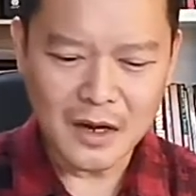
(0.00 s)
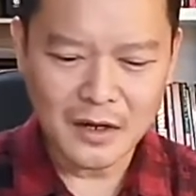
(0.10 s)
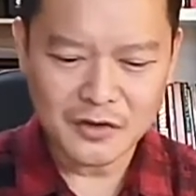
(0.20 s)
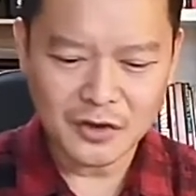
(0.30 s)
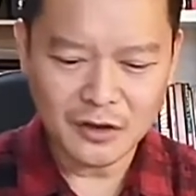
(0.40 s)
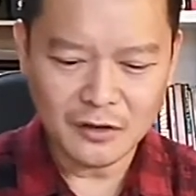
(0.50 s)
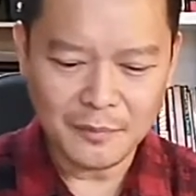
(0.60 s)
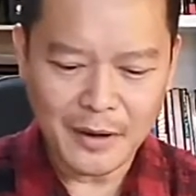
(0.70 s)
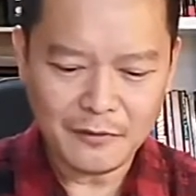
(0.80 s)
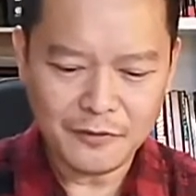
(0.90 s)
there's a lot
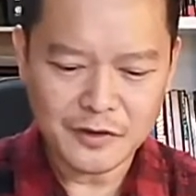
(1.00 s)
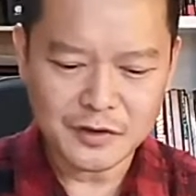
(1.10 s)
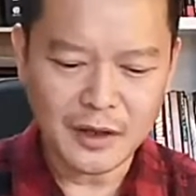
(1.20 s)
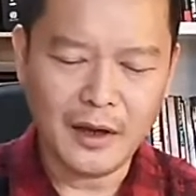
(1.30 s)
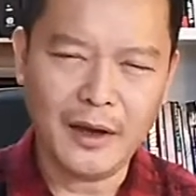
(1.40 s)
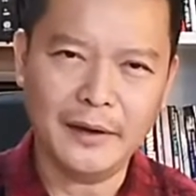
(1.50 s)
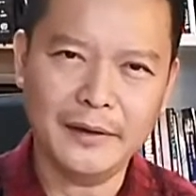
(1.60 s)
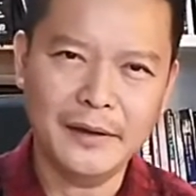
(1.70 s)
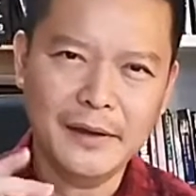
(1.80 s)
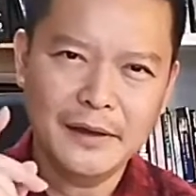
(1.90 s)
of benefits.
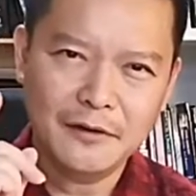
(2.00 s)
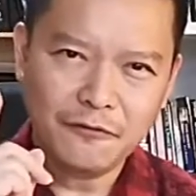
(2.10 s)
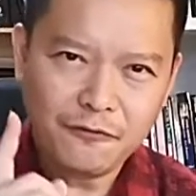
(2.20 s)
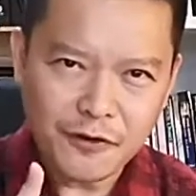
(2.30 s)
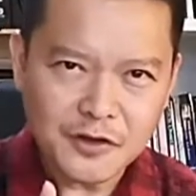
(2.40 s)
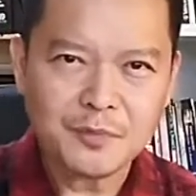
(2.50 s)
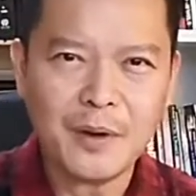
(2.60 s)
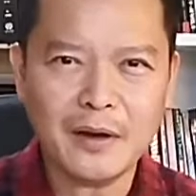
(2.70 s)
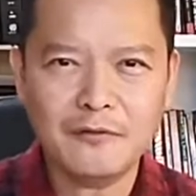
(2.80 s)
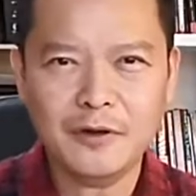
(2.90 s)
And the first
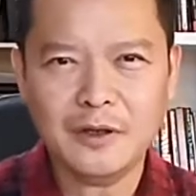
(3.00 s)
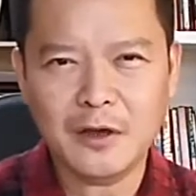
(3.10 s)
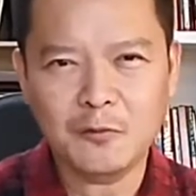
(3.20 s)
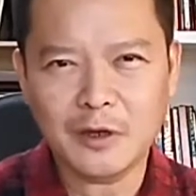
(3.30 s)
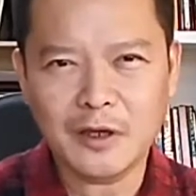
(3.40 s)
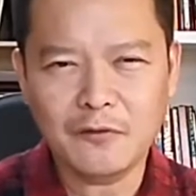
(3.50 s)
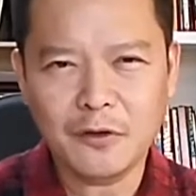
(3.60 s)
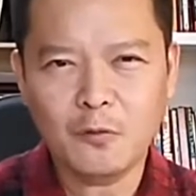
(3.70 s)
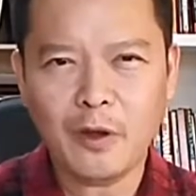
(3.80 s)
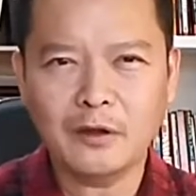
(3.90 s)
benefit that we give
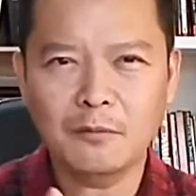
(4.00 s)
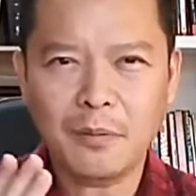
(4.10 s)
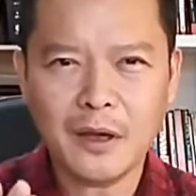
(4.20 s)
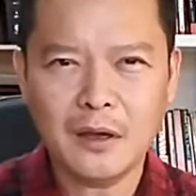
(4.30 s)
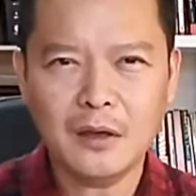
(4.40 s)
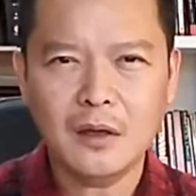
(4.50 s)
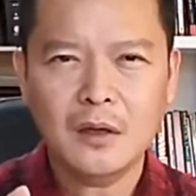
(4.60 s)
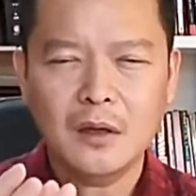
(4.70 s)
you when you pay